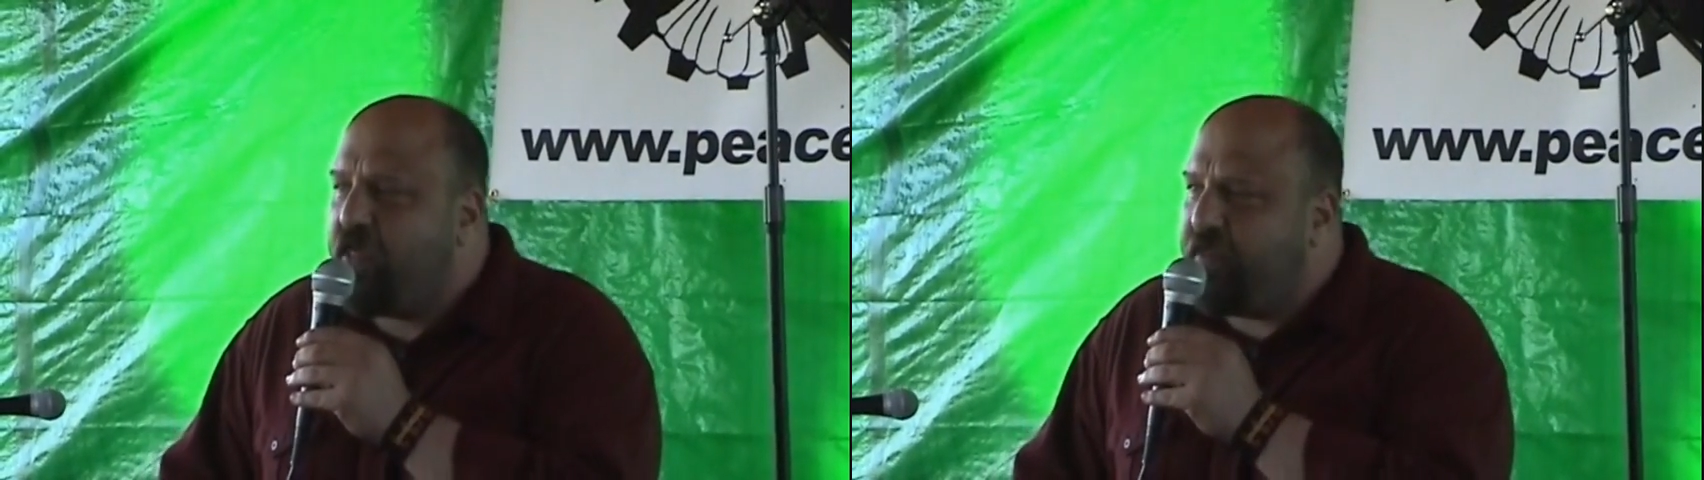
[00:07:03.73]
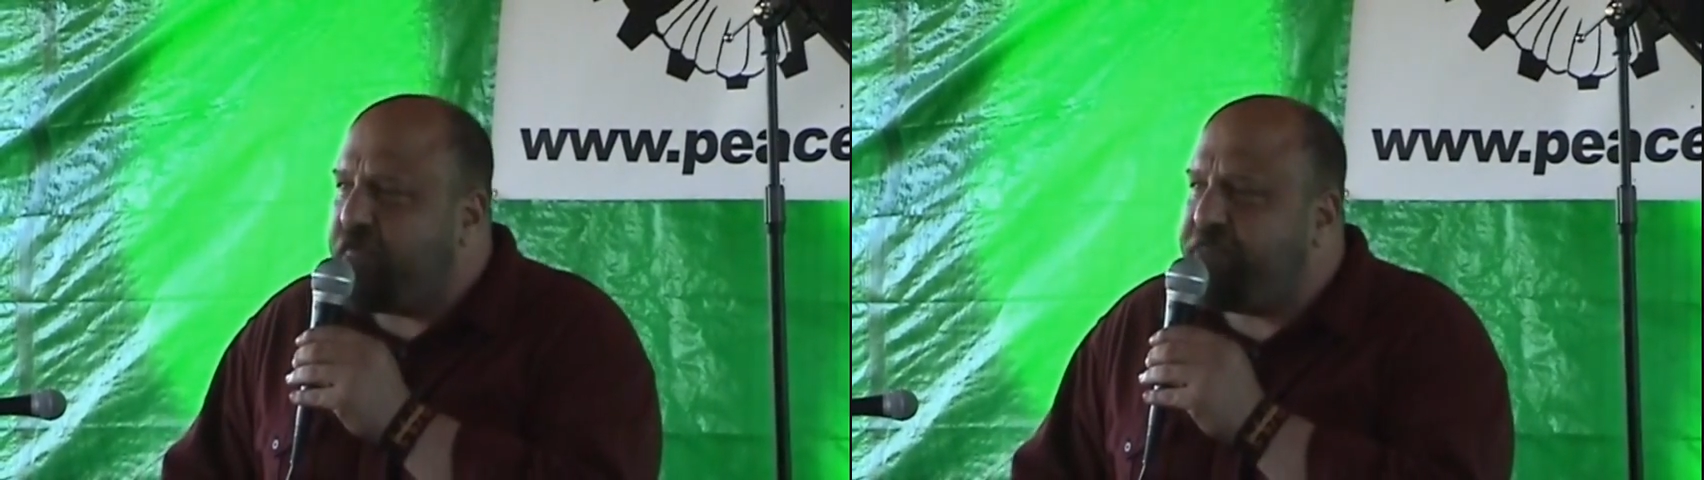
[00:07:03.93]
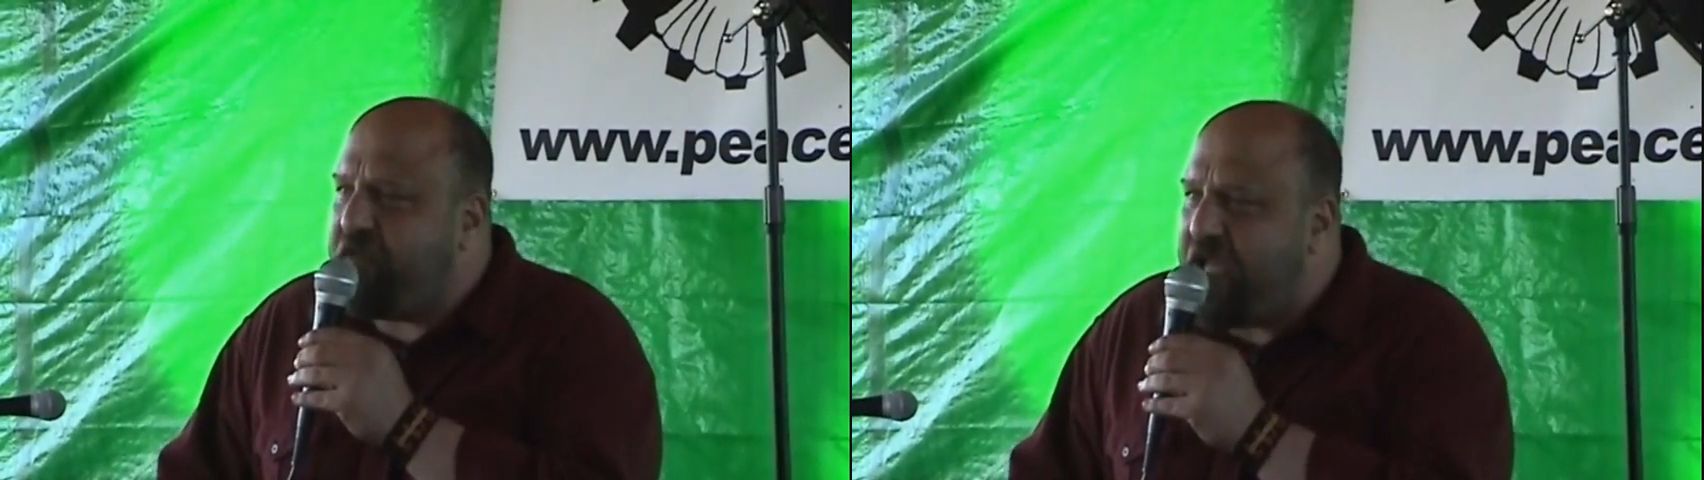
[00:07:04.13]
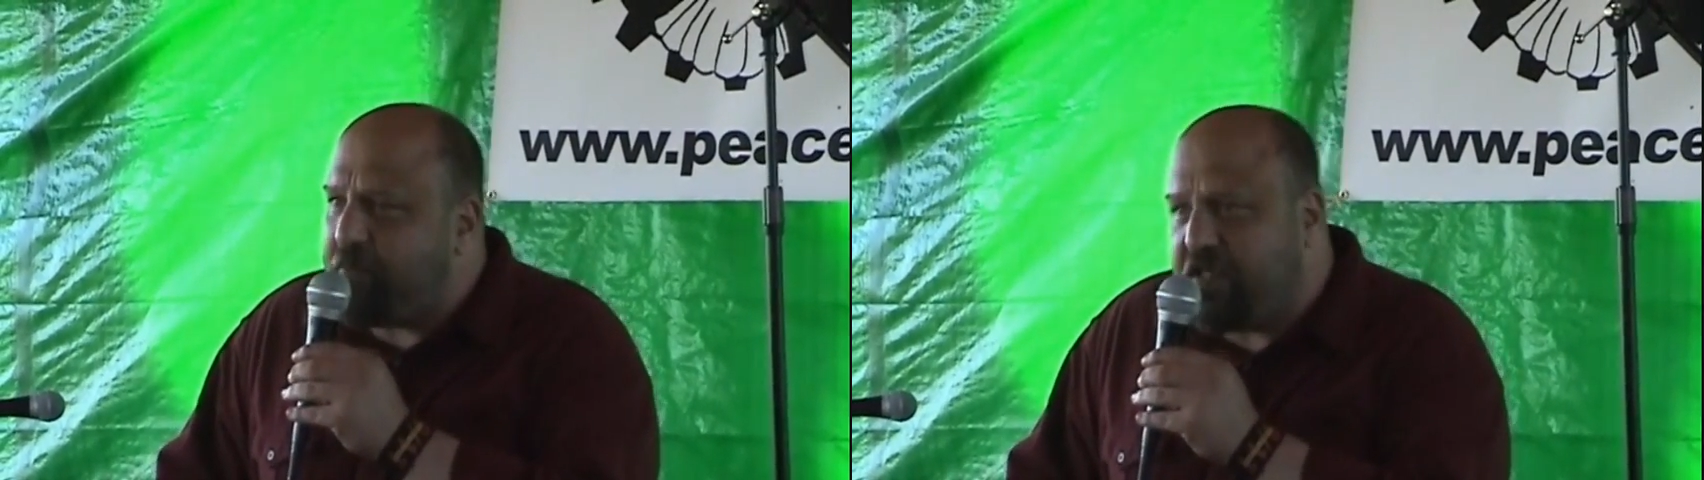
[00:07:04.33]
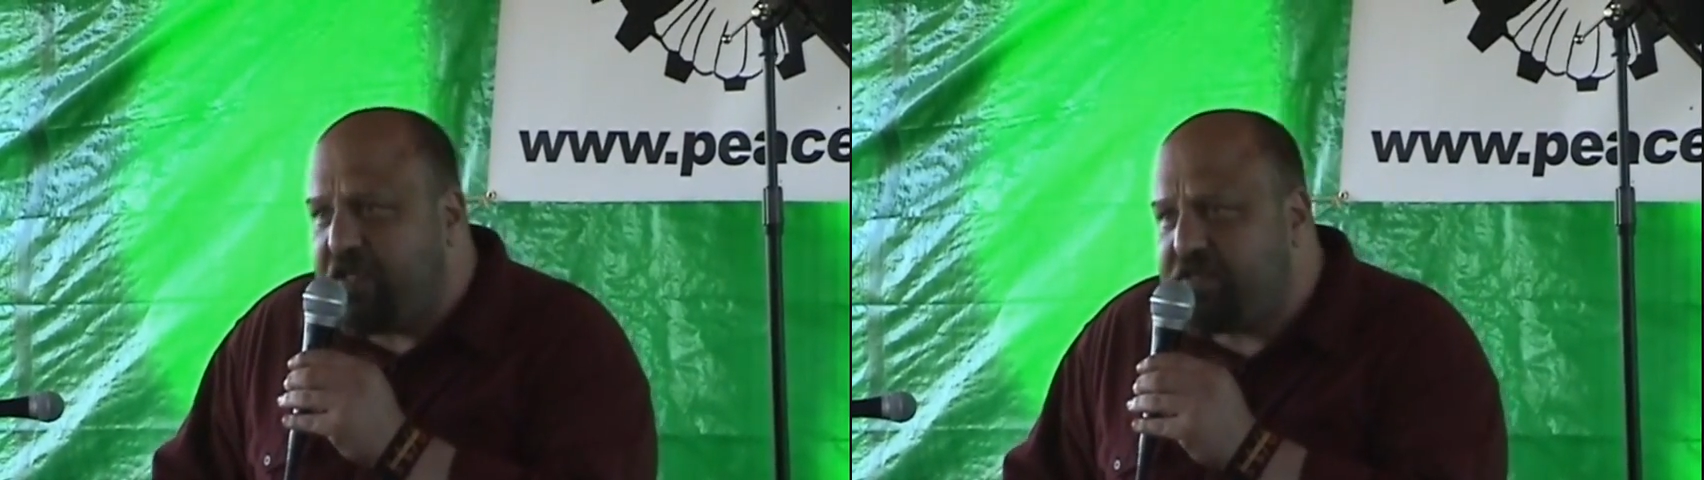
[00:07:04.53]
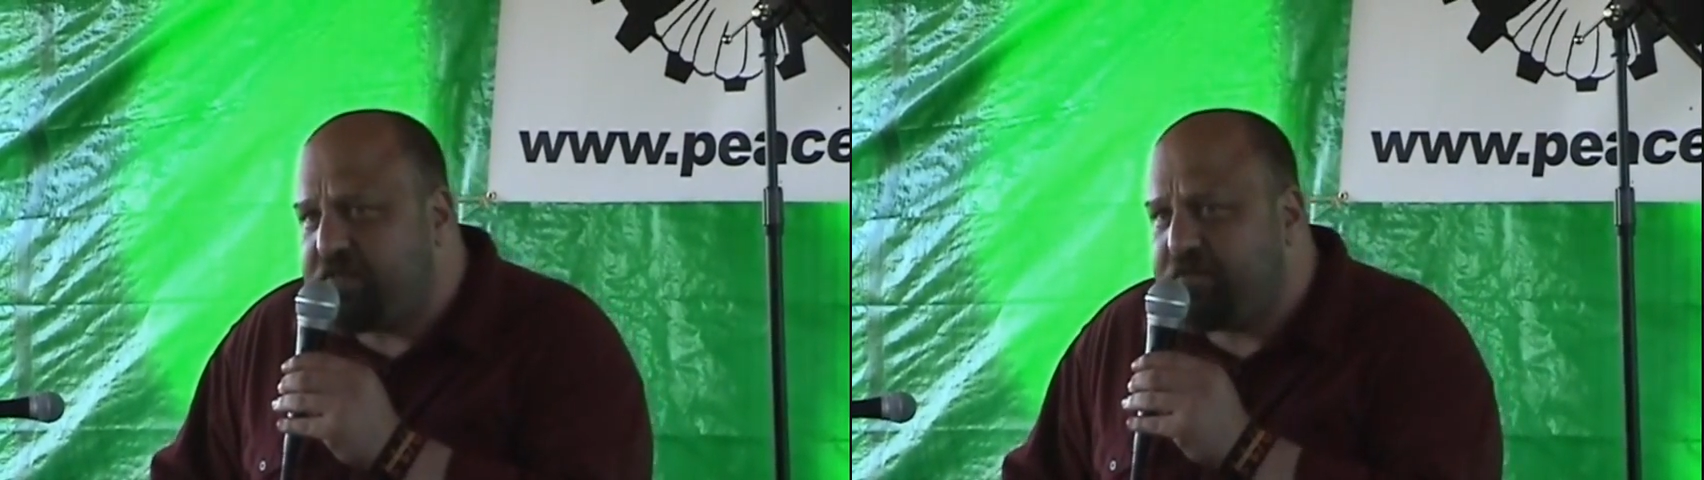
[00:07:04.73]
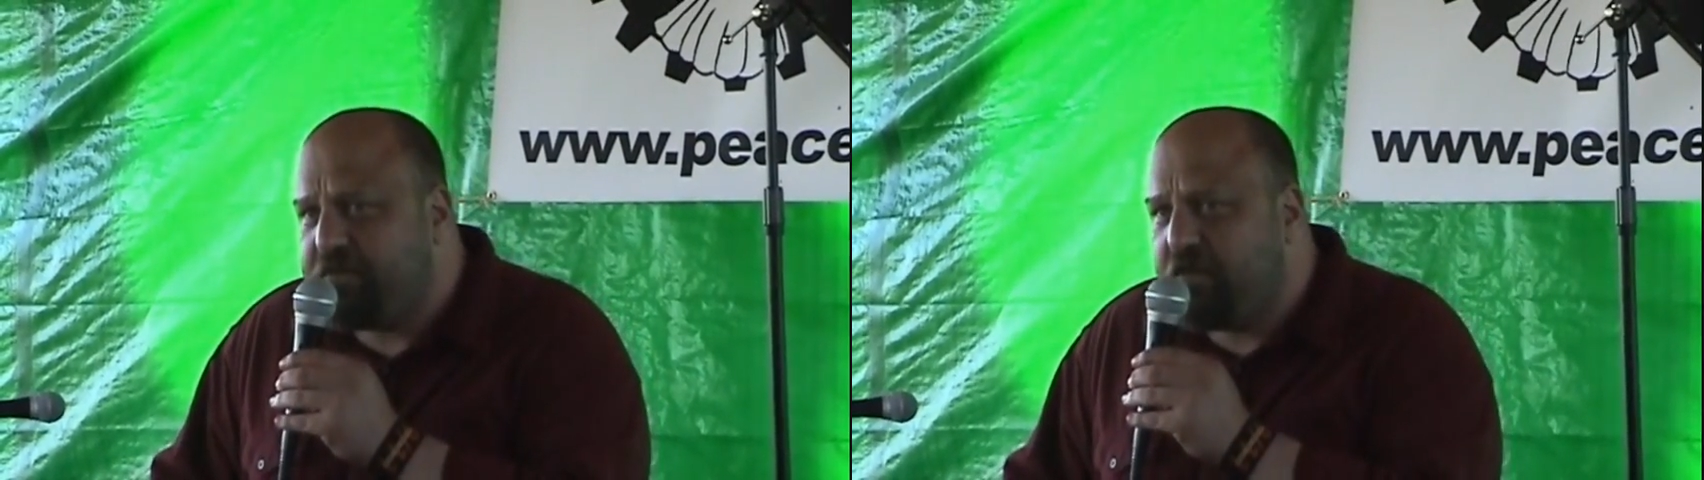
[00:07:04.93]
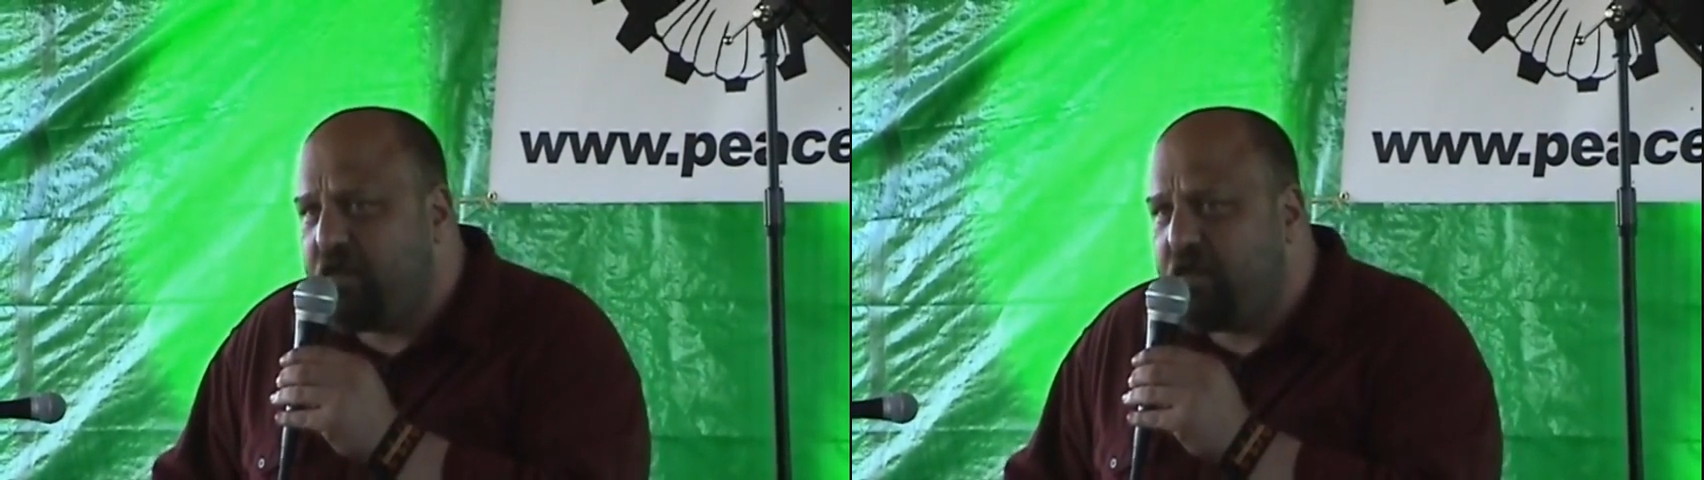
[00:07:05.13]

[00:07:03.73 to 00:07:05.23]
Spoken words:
Their families